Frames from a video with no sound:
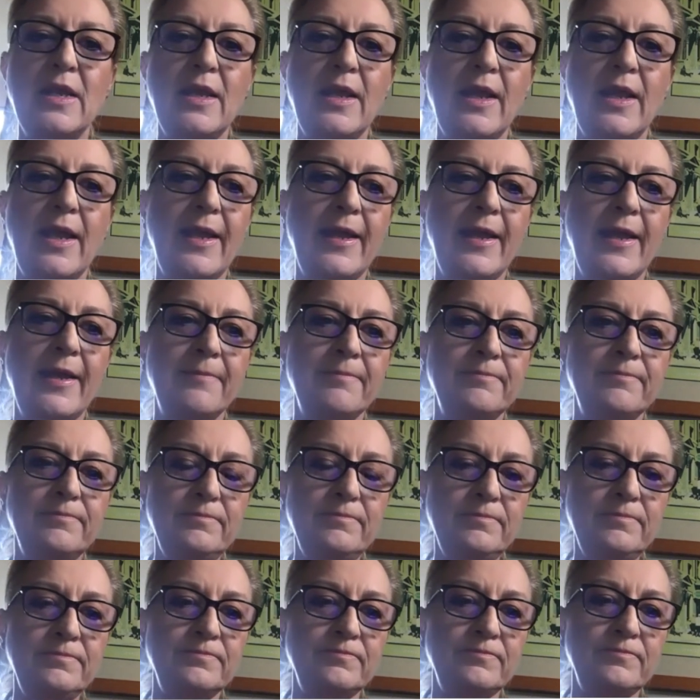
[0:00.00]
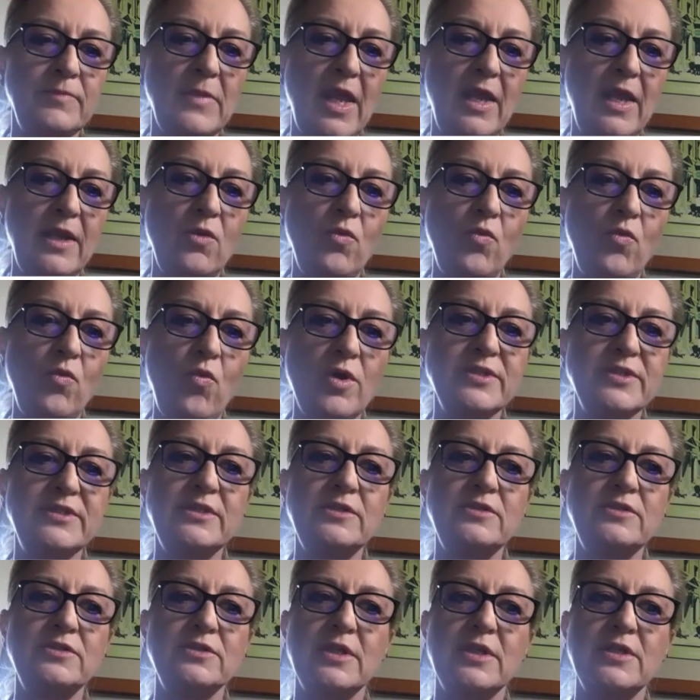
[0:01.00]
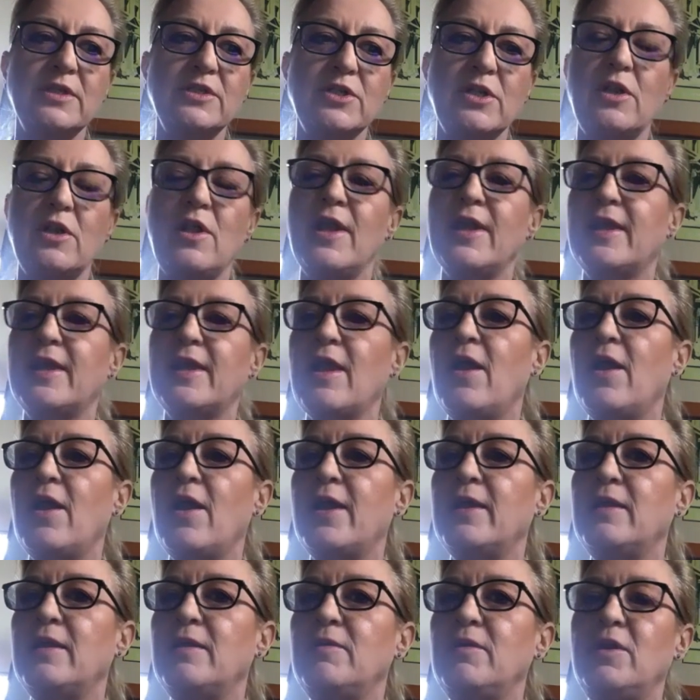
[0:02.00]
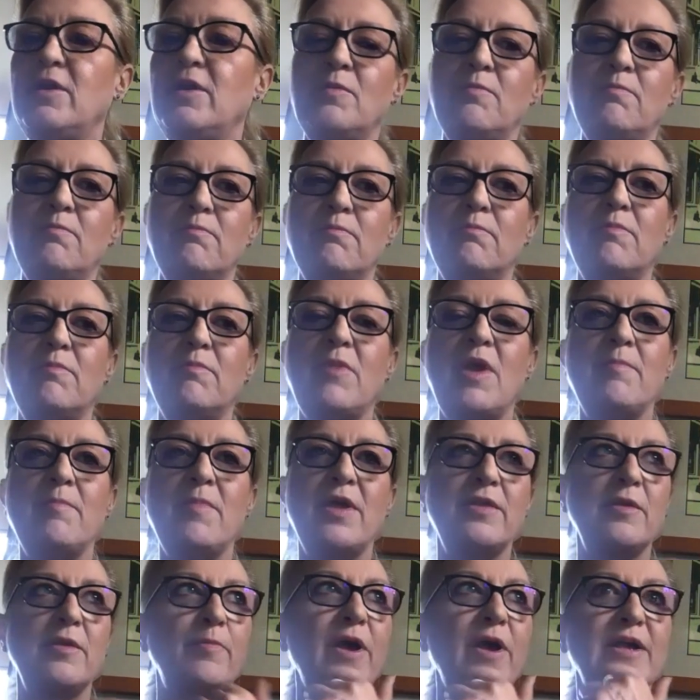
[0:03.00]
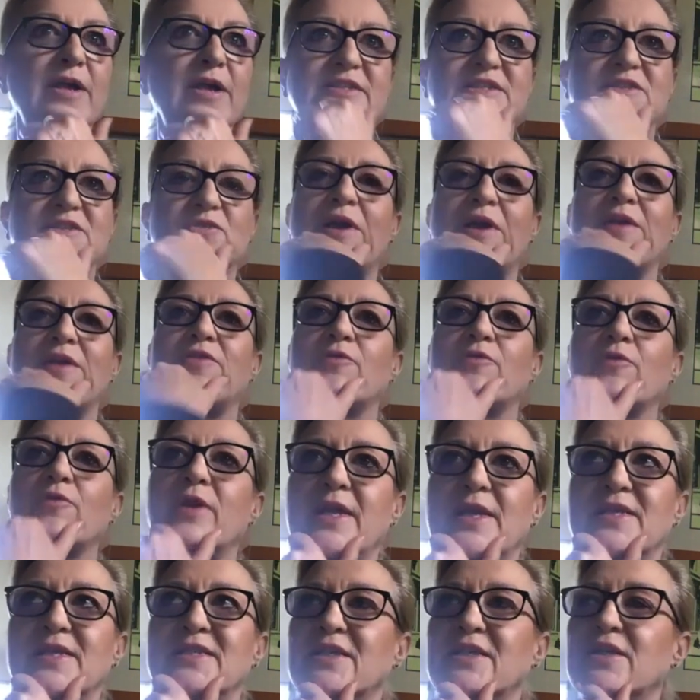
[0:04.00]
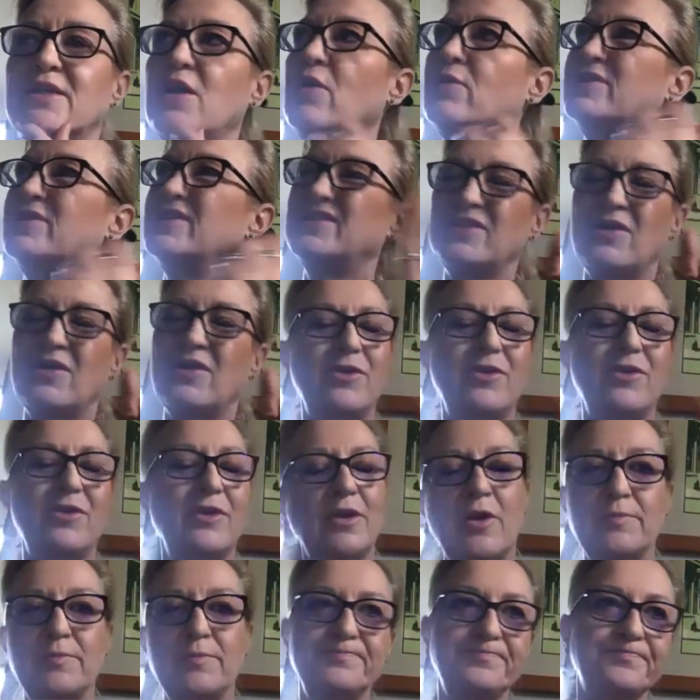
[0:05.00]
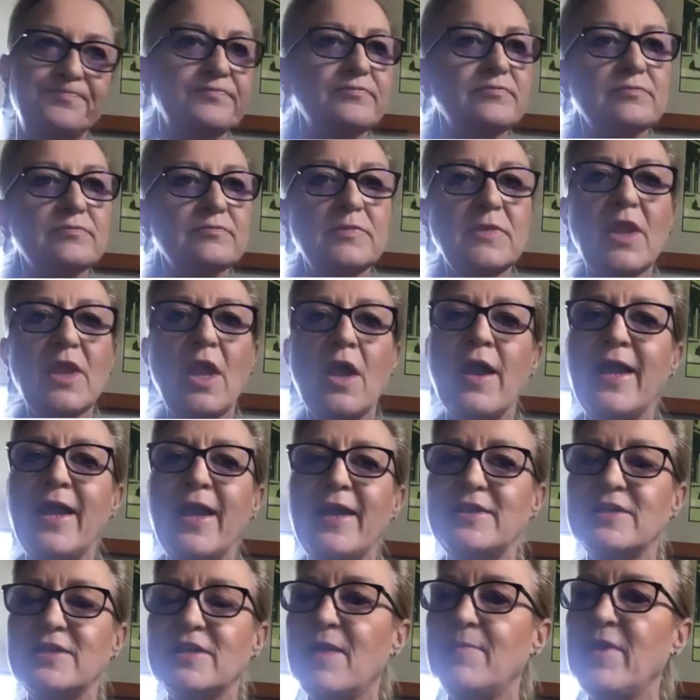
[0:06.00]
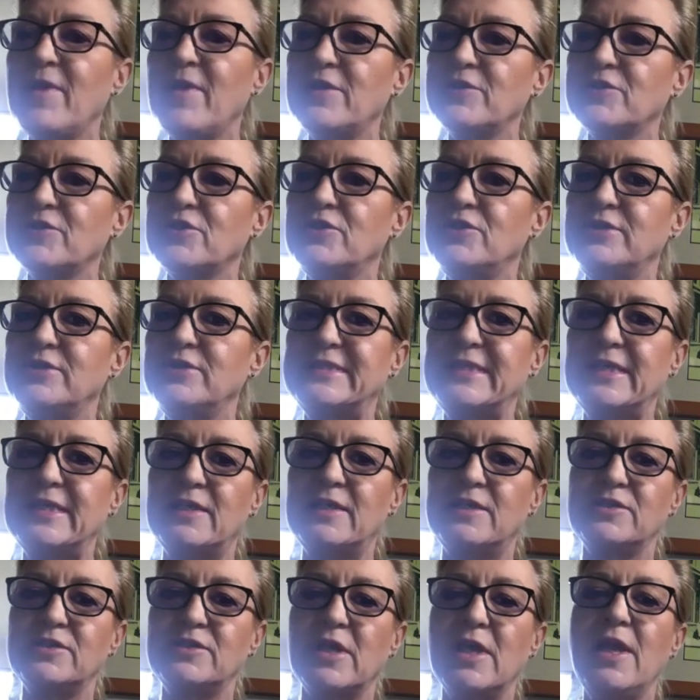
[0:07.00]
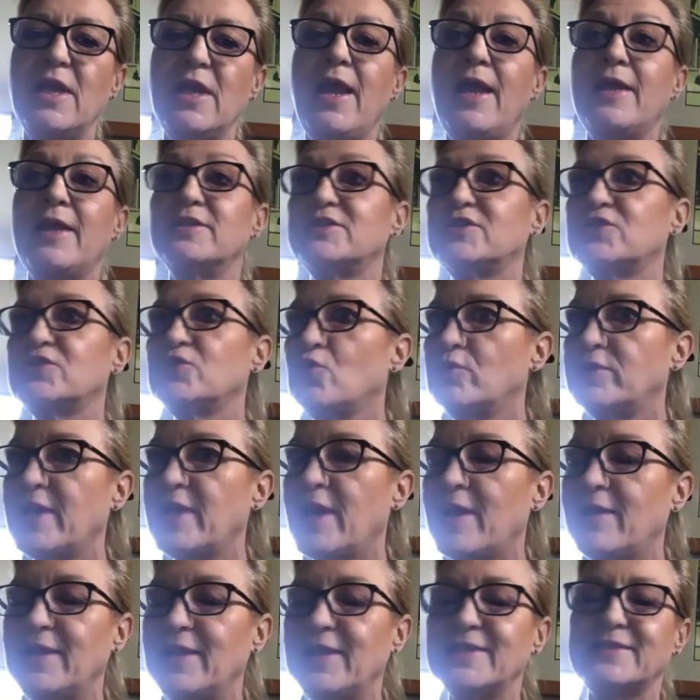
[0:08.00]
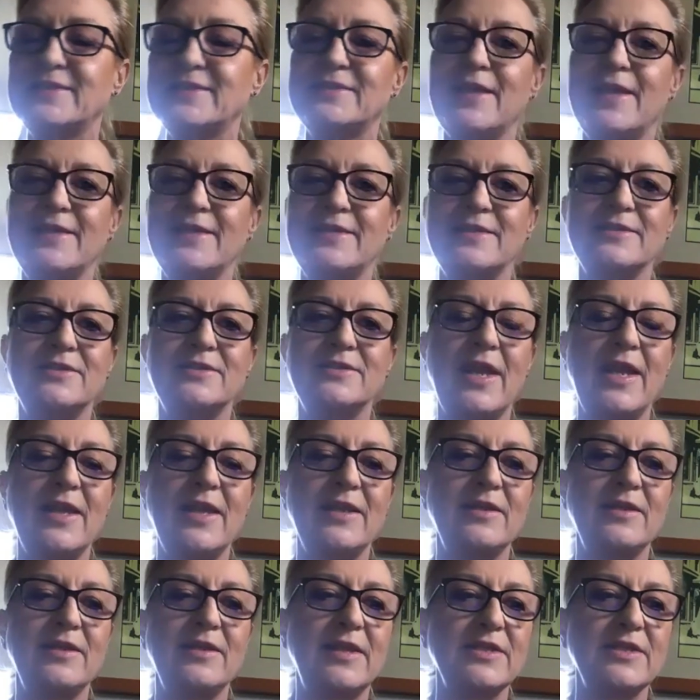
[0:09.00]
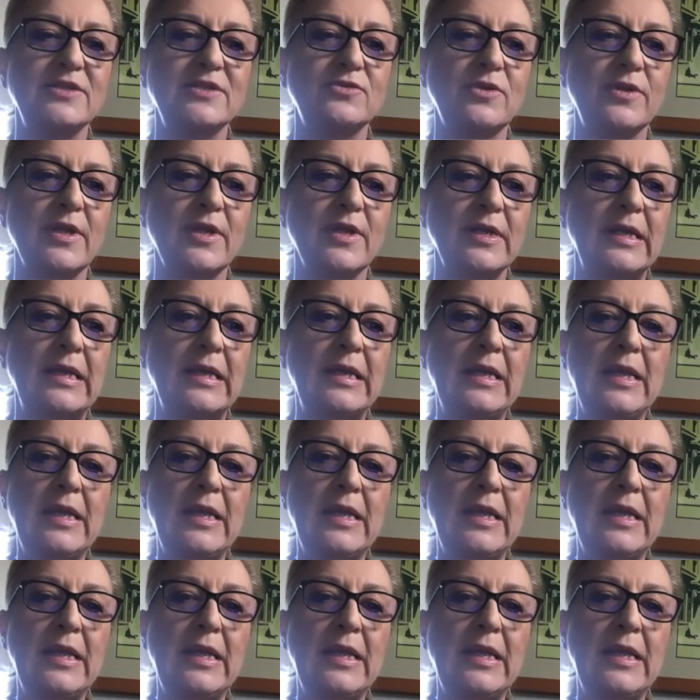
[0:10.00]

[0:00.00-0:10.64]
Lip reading: And it wasn't until my mother passed away 3 years ago, and so I had to come out to New Zealand and sort out the estate and that sort of thing.